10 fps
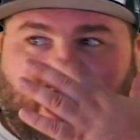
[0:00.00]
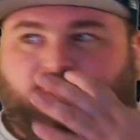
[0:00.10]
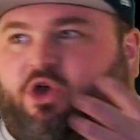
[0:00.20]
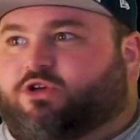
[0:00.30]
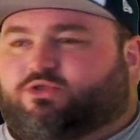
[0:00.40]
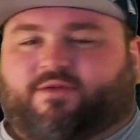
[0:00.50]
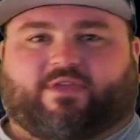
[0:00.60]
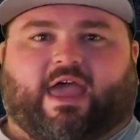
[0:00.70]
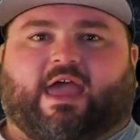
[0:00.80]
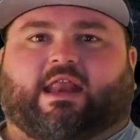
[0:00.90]
We also have
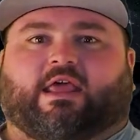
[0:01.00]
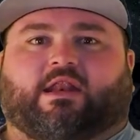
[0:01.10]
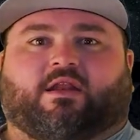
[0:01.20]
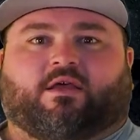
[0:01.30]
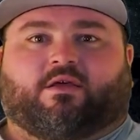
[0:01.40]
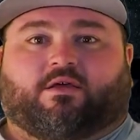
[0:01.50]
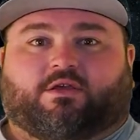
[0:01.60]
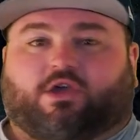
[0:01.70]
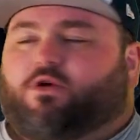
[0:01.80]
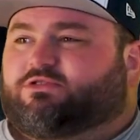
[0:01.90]
to add in,
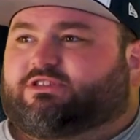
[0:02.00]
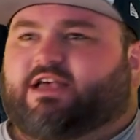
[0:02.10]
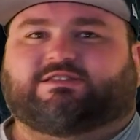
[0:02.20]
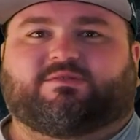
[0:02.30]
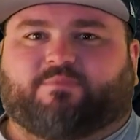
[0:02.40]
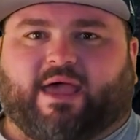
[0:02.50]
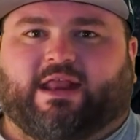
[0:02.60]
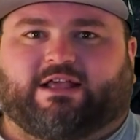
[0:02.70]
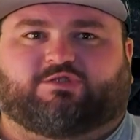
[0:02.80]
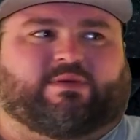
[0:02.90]
yo, Stetson
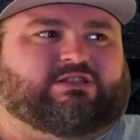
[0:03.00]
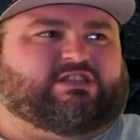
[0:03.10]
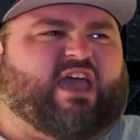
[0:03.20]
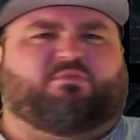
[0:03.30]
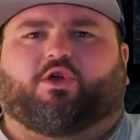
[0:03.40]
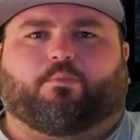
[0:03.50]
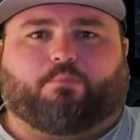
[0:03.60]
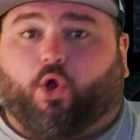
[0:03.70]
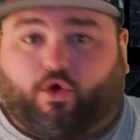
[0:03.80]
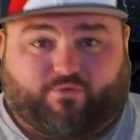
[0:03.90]
Bennett has been damn near
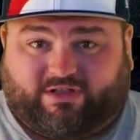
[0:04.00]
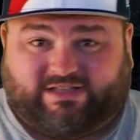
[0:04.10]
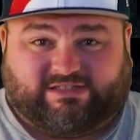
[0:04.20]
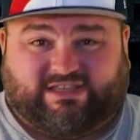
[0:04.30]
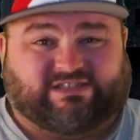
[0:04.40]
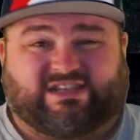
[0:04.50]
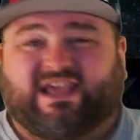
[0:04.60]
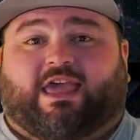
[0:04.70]
perfect this season.